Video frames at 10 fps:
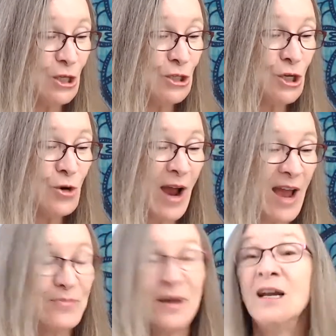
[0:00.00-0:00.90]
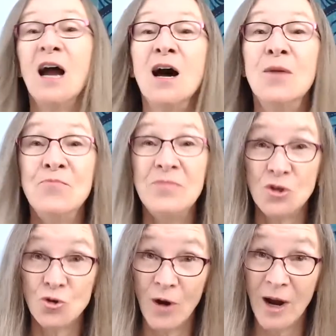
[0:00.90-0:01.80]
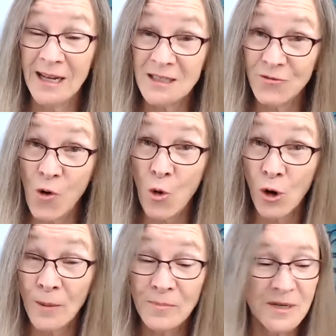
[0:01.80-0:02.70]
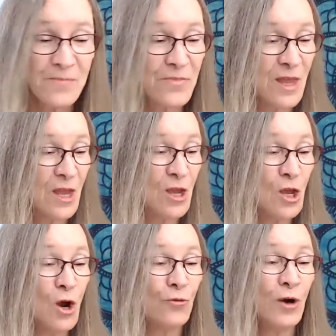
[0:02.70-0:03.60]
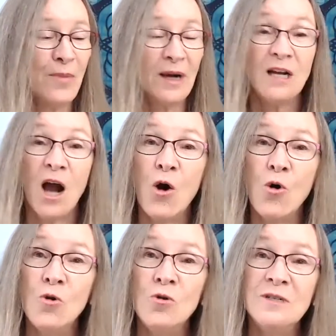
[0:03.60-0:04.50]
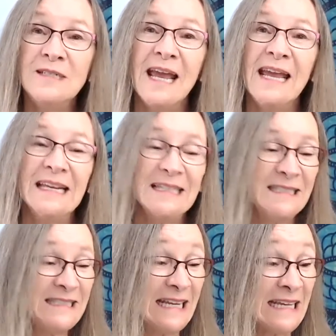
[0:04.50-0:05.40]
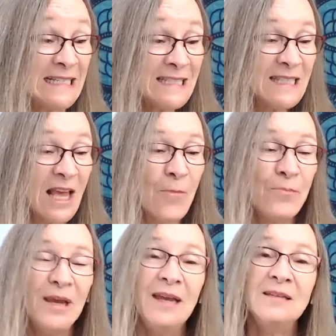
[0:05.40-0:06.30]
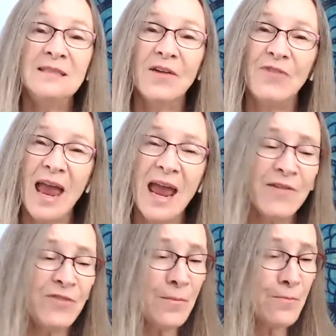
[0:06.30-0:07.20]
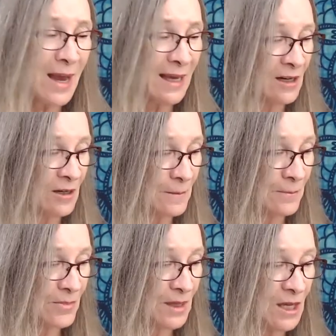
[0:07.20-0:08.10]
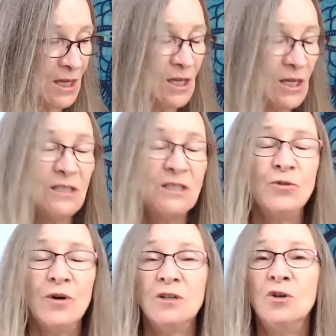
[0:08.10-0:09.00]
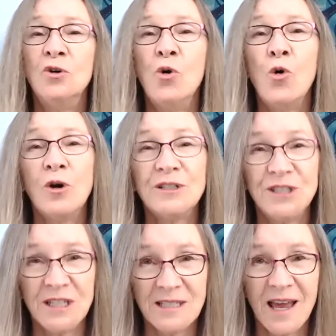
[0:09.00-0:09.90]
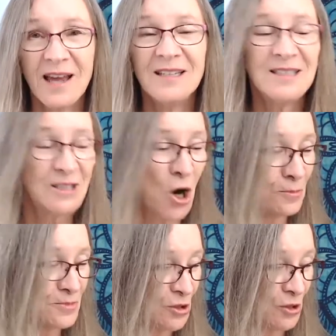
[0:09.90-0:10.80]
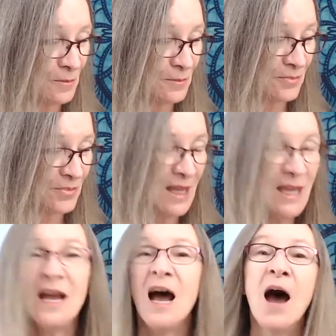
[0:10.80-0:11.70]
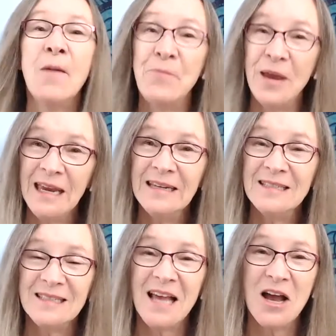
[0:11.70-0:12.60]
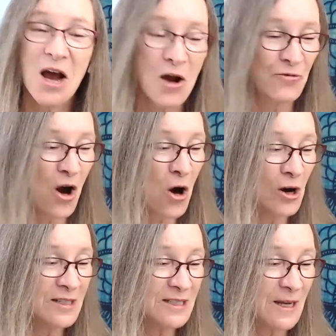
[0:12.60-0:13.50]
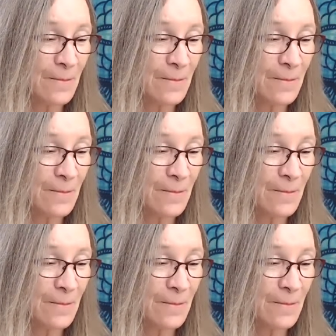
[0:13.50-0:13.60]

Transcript: You have become transformed from a cold, dense piece of heavy metal to a gorgeous sculpture, a piece of art.